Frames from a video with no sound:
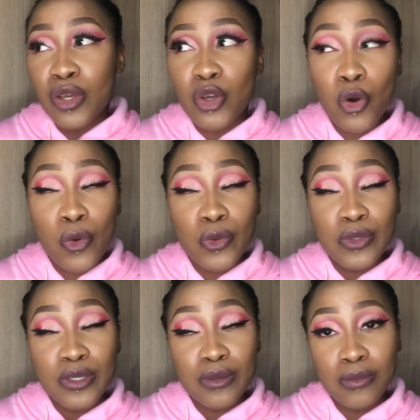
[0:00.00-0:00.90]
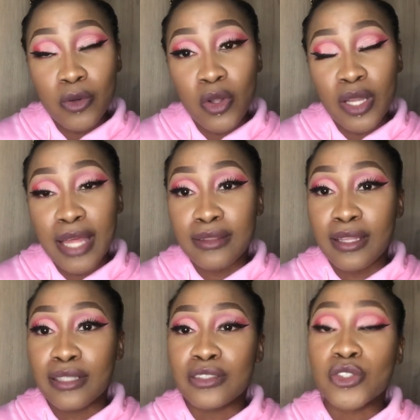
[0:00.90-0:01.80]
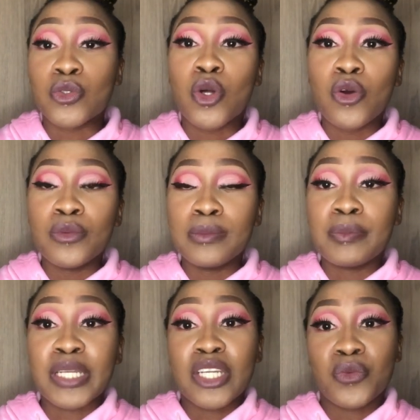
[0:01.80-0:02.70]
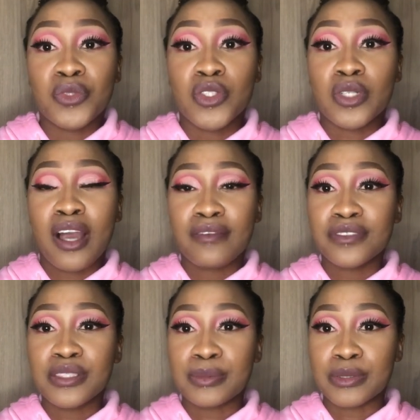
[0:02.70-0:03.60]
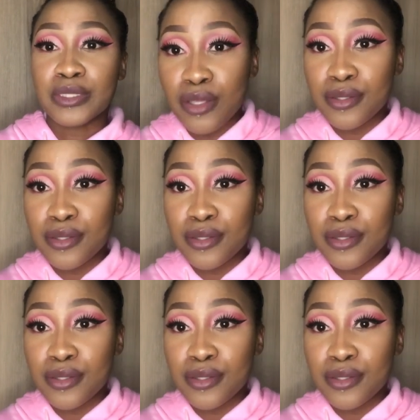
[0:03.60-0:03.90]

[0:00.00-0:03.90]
Go small and then you'll go big when you're comfortable.